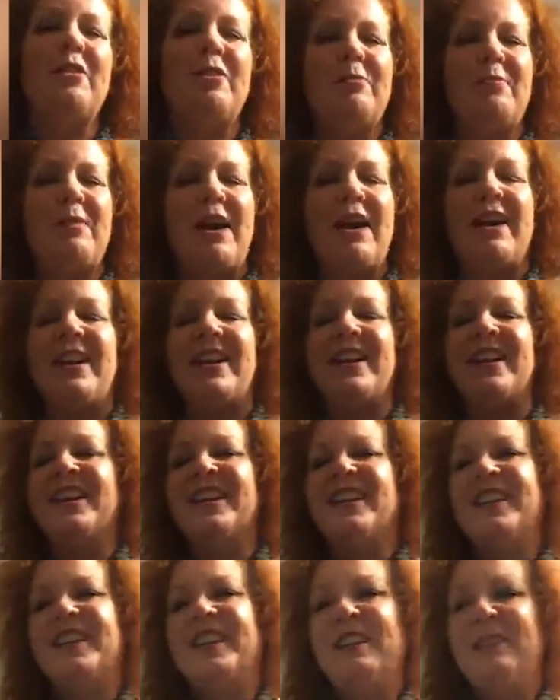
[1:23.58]
you know,
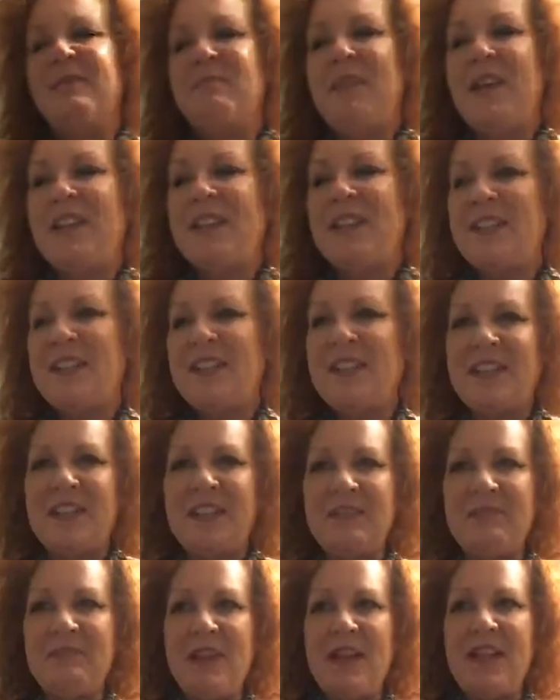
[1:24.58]
my my
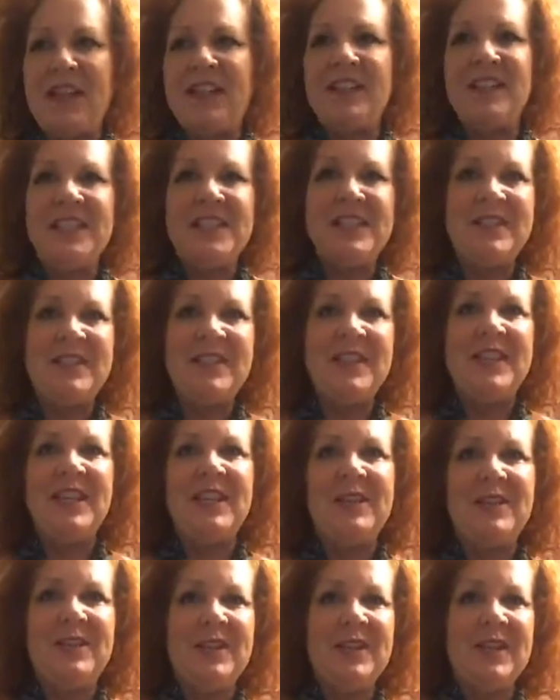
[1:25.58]
little my little
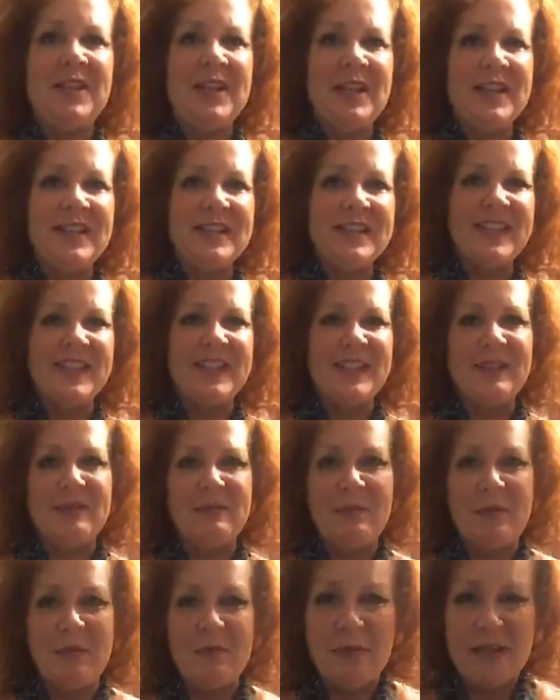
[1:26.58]
engine that could lost a
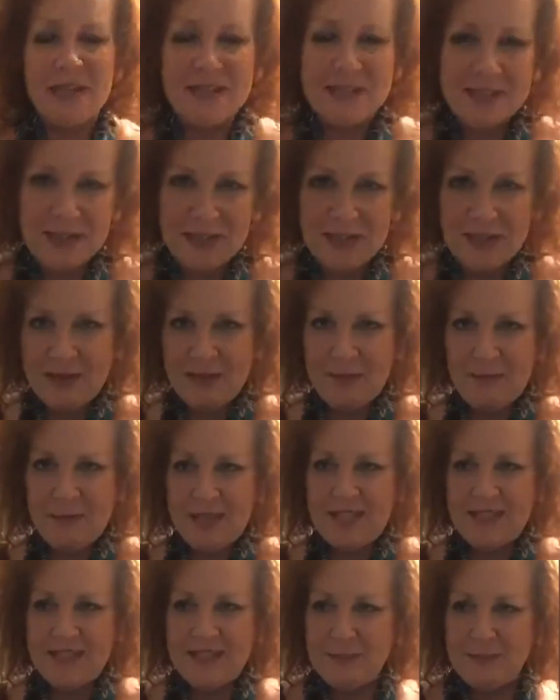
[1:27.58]
little
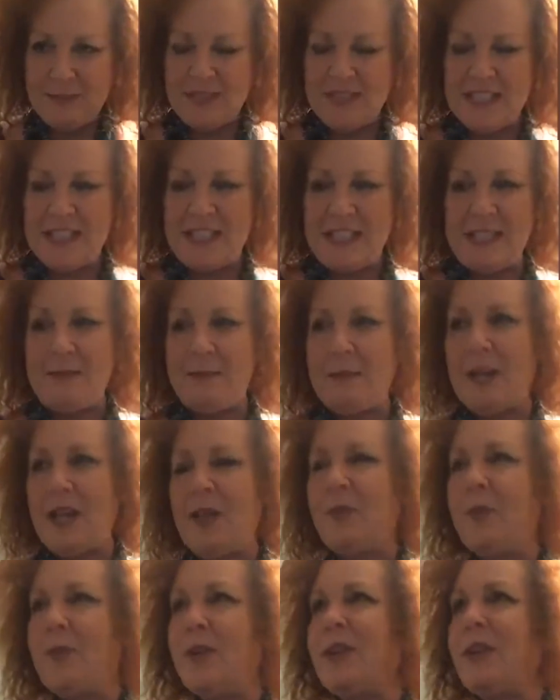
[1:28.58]
momentum and some steam
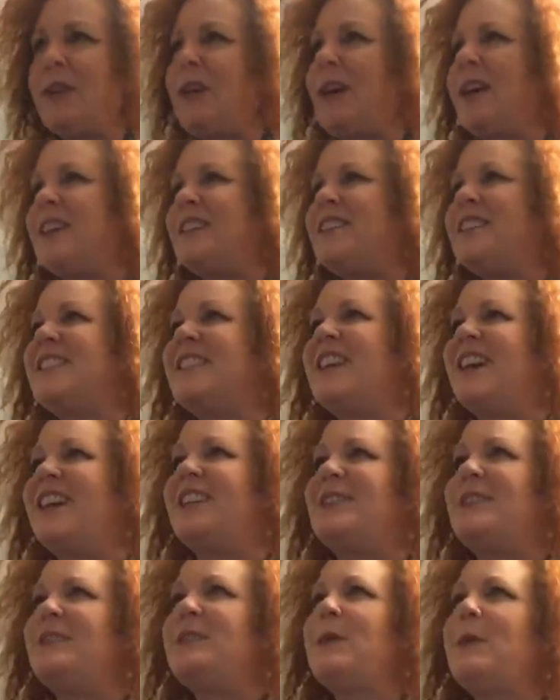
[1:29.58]
and I realized
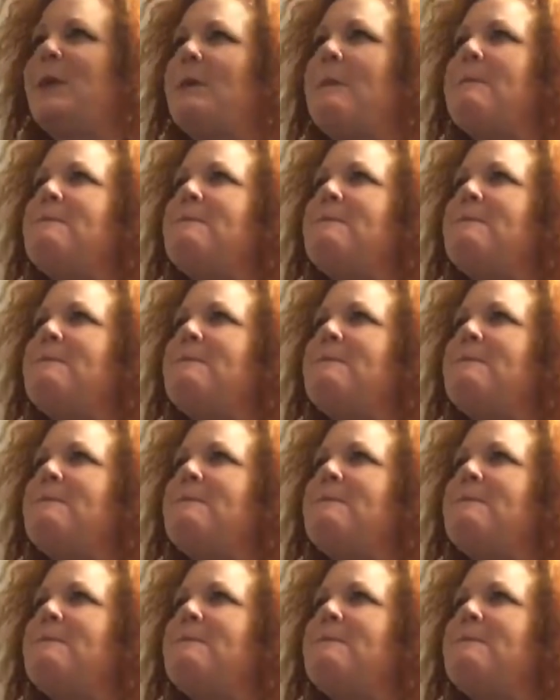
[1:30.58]
that, you